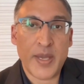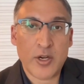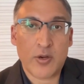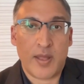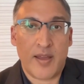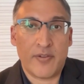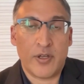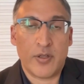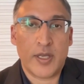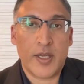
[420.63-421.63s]
the bigger
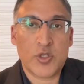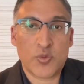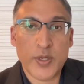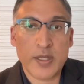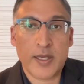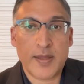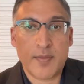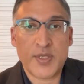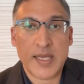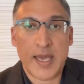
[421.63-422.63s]
level, it's really
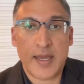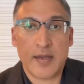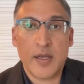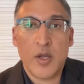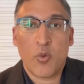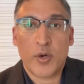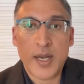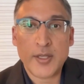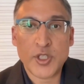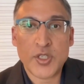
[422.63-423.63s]
them saying, we're
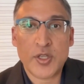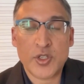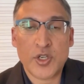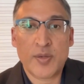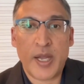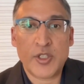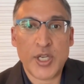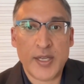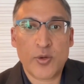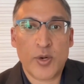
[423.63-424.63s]
not just concerned about
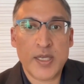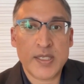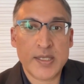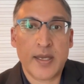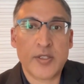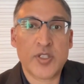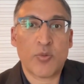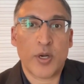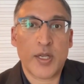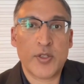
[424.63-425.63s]
January 6th,
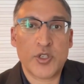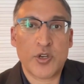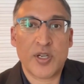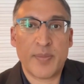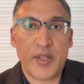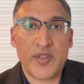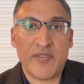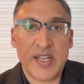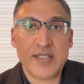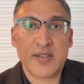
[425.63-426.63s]
we're concerned about the
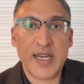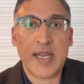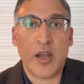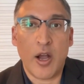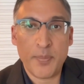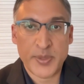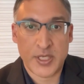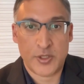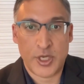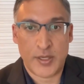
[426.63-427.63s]
events leading up
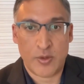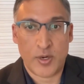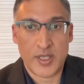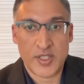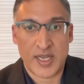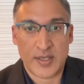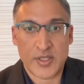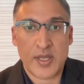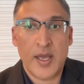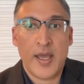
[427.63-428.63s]
to January
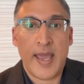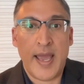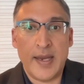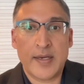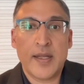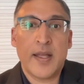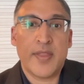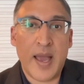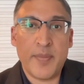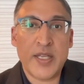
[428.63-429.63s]
6th. And
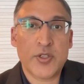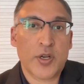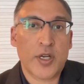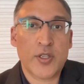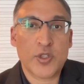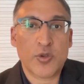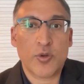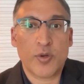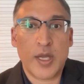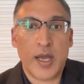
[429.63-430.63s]
that means they're going to
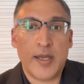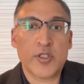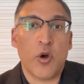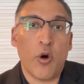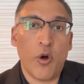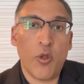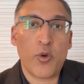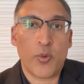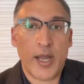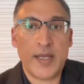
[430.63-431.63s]
scrutinize all
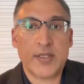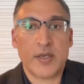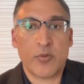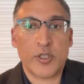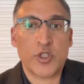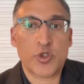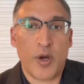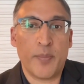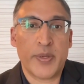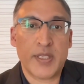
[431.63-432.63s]
the ways in which
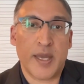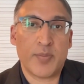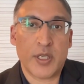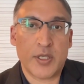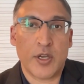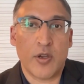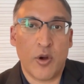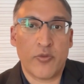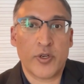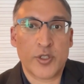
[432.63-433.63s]
Trump attempted to
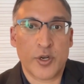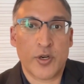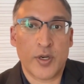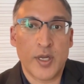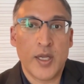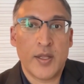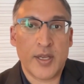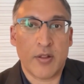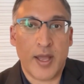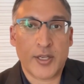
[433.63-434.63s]
overturn
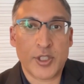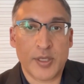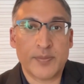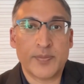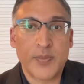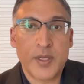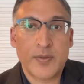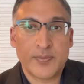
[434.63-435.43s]
the election.